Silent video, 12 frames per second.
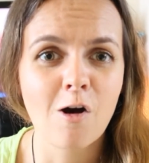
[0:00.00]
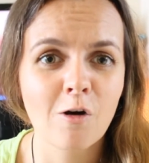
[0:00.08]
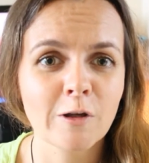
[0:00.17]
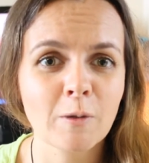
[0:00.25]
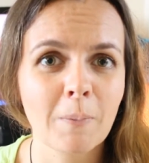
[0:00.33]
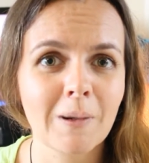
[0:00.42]

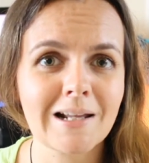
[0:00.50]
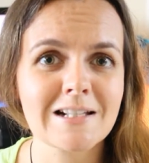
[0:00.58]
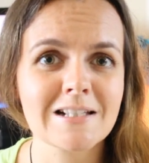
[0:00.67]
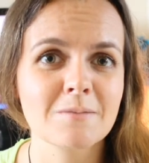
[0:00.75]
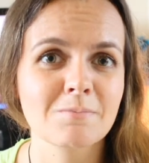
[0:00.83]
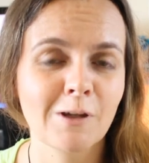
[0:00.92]
or you
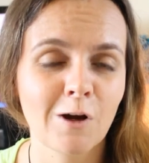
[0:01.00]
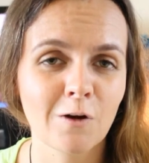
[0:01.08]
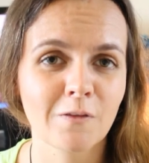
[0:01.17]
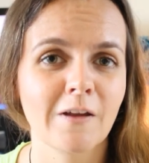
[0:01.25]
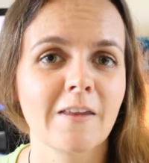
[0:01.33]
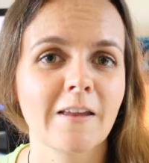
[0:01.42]
place
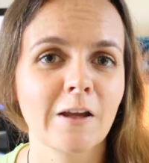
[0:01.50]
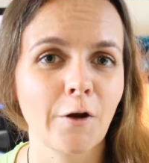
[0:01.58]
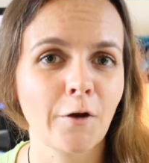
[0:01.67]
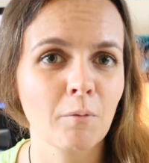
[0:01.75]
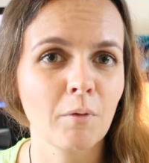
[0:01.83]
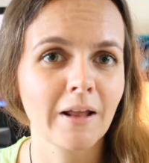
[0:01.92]
something on there that
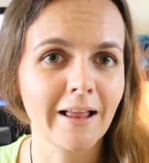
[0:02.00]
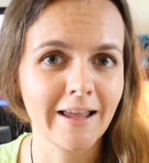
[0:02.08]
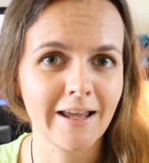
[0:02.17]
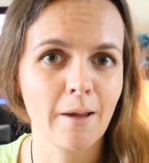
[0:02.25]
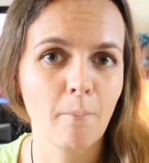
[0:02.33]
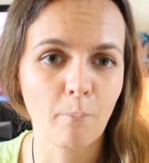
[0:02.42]
you know you want to
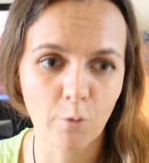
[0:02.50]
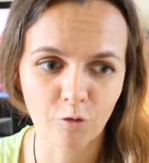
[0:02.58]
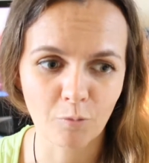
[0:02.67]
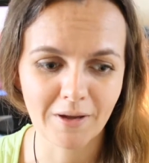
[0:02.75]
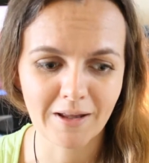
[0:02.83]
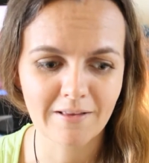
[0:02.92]
keep,
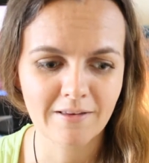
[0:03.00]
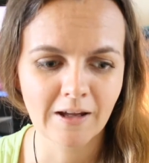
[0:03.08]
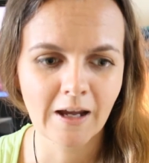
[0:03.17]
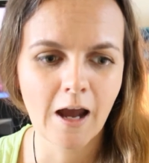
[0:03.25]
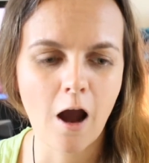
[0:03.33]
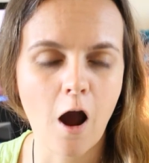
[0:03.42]
which
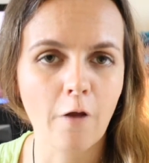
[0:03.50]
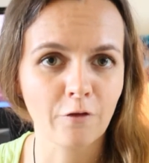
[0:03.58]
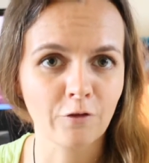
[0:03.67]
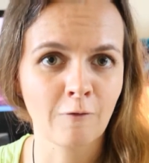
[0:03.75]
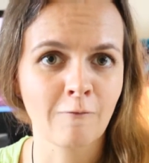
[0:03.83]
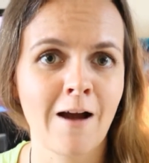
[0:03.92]
means other
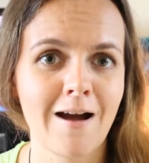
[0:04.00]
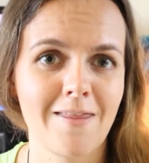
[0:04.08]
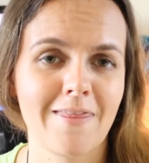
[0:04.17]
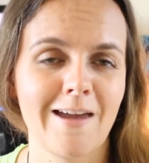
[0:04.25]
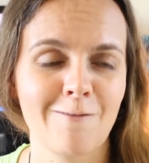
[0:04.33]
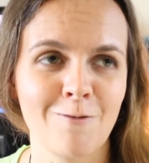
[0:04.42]
stuff
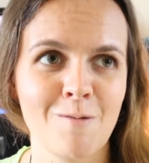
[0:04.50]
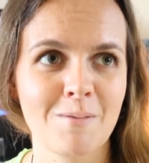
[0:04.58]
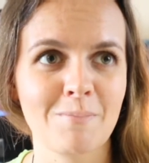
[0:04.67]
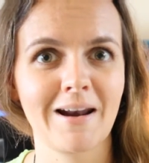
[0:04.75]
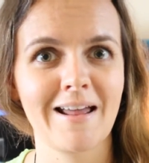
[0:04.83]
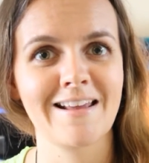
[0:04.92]
can't therefore be
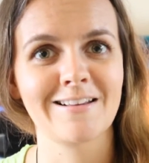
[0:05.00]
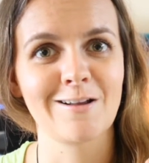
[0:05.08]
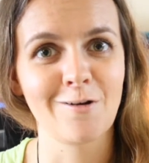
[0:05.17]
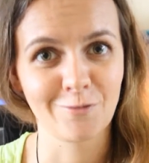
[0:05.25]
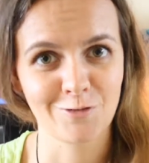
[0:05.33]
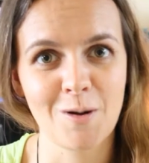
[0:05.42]
placed
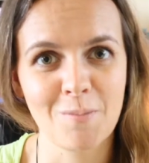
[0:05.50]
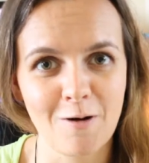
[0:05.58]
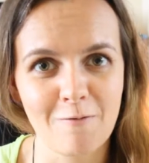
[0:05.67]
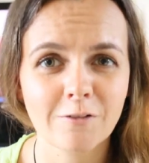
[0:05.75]
on top of.